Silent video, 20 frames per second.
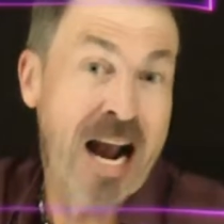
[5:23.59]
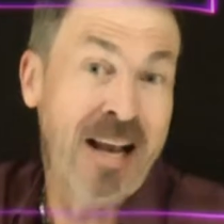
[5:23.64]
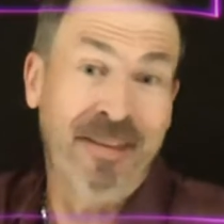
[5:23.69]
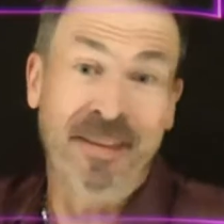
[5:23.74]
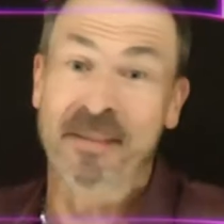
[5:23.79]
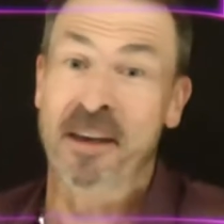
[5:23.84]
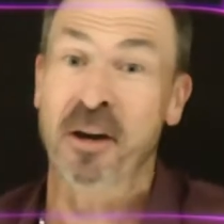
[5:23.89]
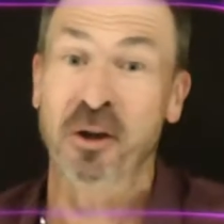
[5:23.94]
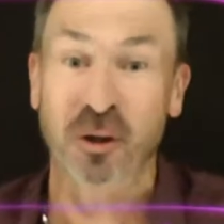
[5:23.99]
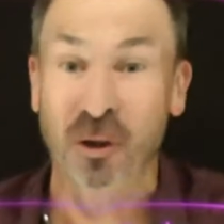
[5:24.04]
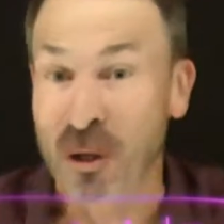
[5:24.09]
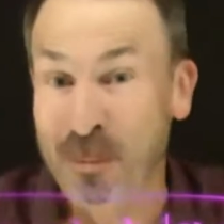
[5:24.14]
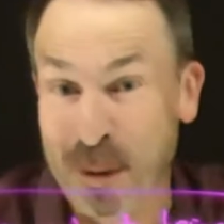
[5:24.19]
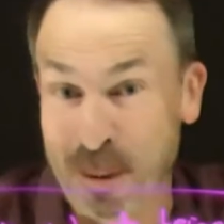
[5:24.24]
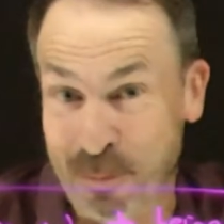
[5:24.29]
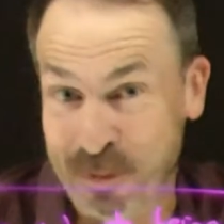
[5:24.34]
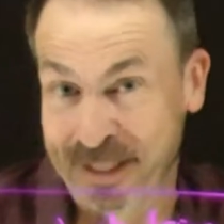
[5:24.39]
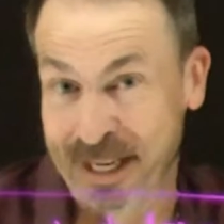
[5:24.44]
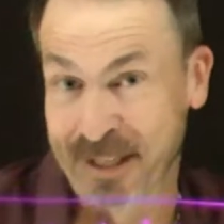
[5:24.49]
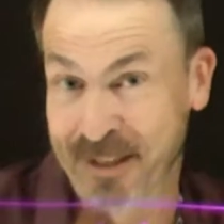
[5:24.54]
I think they should
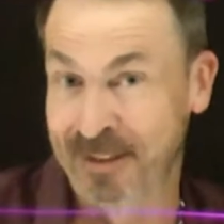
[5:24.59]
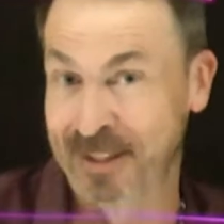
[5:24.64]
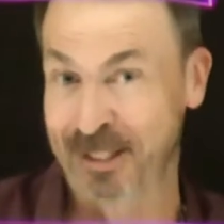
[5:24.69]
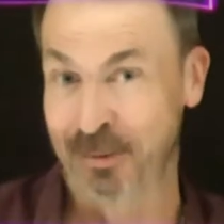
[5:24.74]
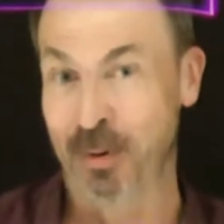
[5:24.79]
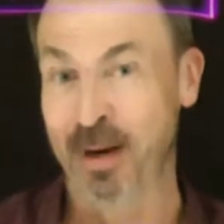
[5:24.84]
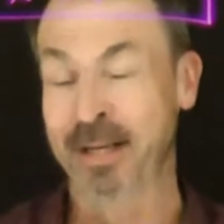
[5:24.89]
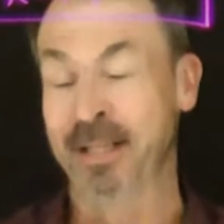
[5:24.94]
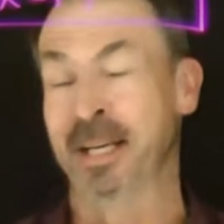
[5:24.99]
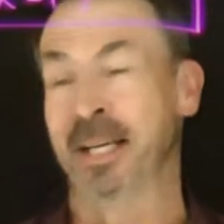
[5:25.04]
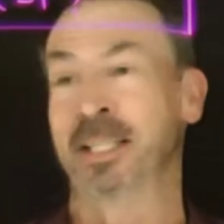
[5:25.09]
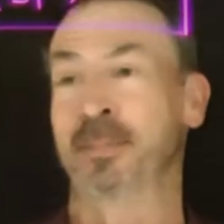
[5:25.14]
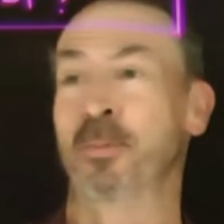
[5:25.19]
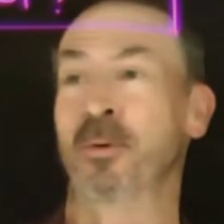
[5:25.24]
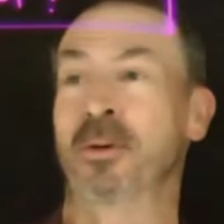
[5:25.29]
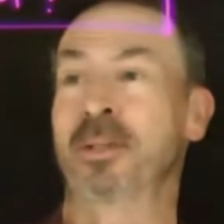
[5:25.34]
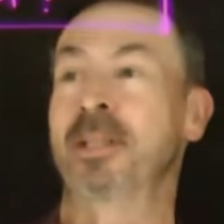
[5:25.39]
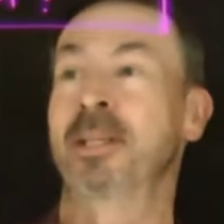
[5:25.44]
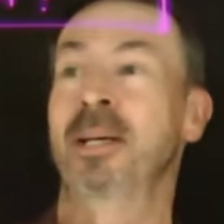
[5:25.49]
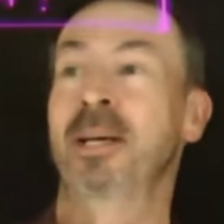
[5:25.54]
be presented this way in
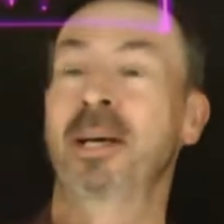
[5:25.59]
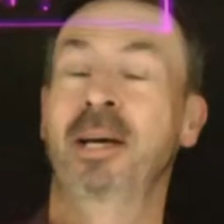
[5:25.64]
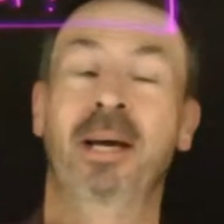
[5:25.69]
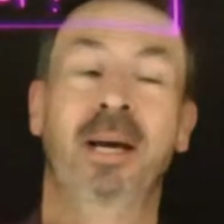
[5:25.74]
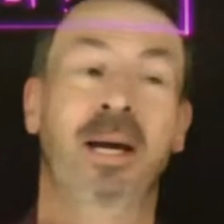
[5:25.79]
textbooks.